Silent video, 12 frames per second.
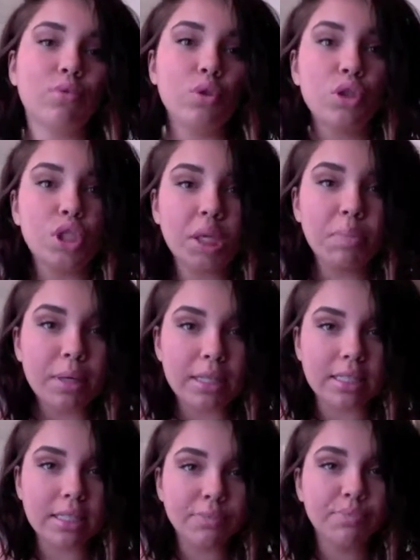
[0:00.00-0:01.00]

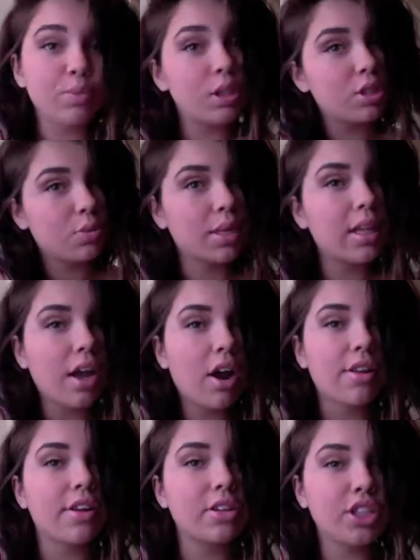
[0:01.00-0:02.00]
cheapies, which is what they are,
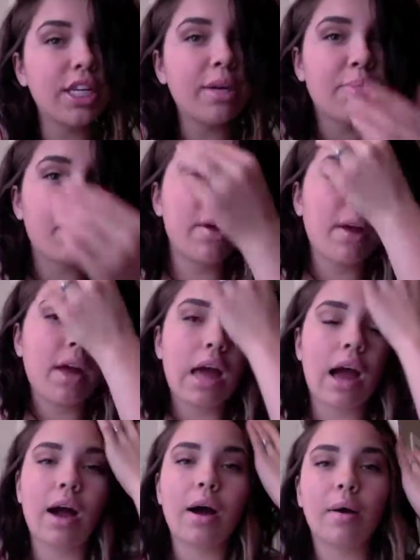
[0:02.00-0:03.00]
they're cheap,
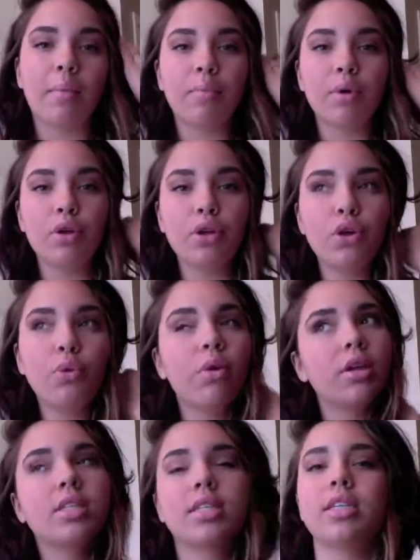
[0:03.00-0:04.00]
you are
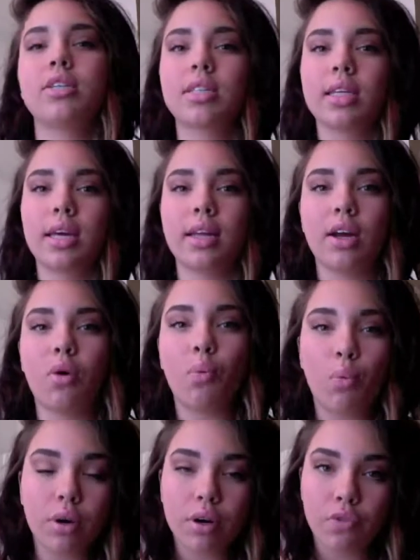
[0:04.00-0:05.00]
seriously getting a
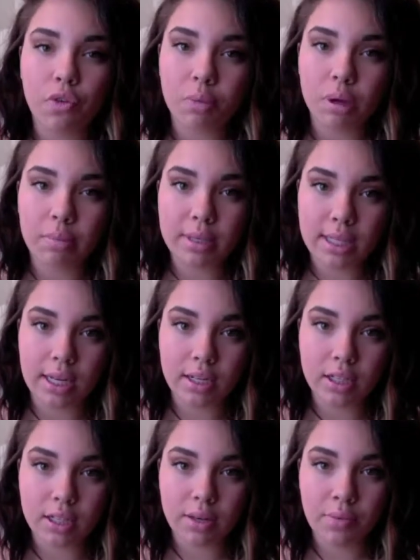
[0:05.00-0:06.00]
wonderful
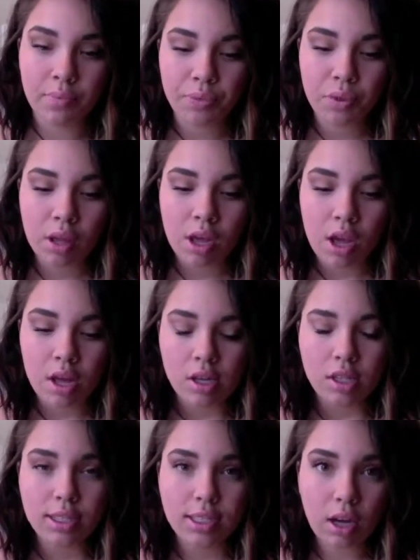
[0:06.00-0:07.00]
pigmentation.
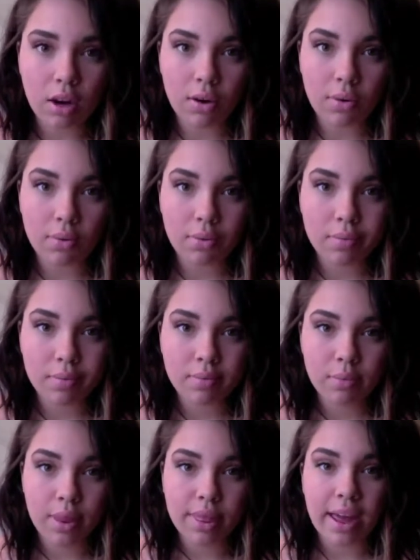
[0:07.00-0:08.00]
So
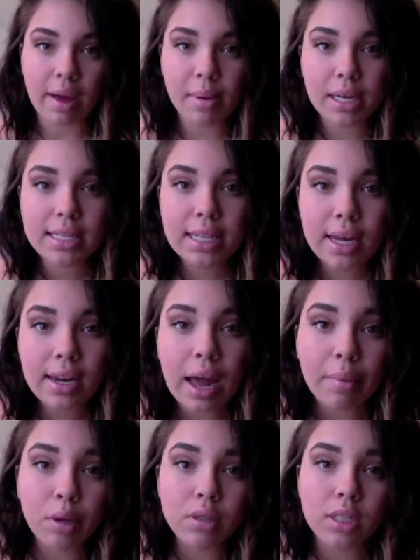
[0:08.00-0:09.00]
with that being said, I'm
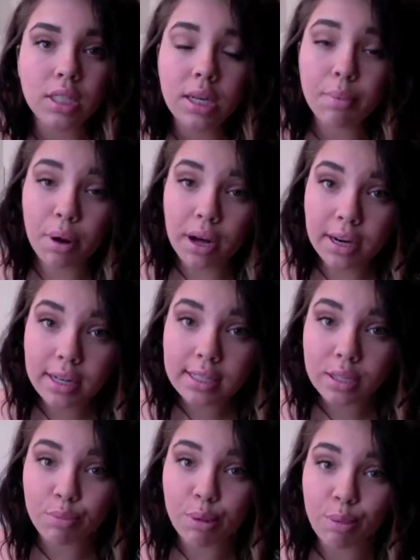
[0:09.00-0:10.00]
using cheap products.
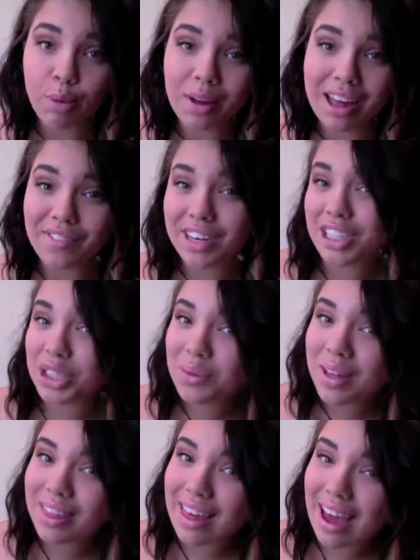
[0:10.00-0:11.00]
Some people will have an issue
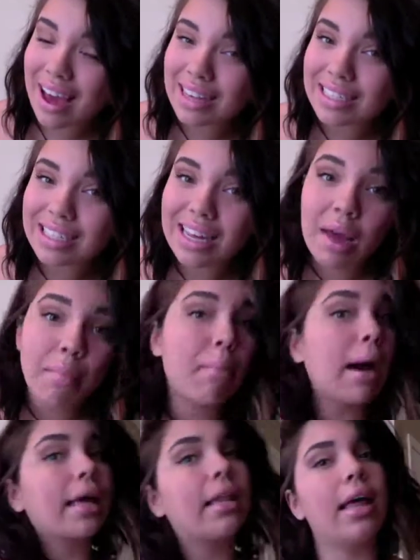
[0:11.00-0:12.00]
with that.
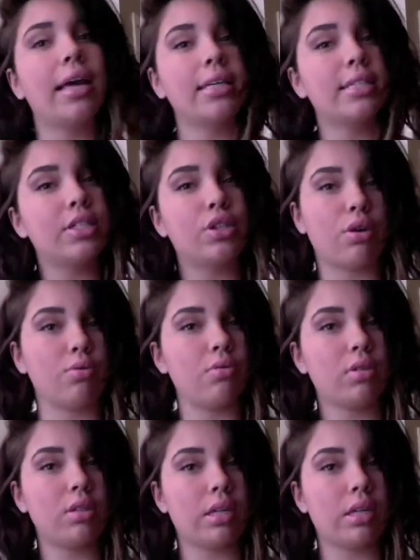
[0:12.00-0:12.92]
My clients don't.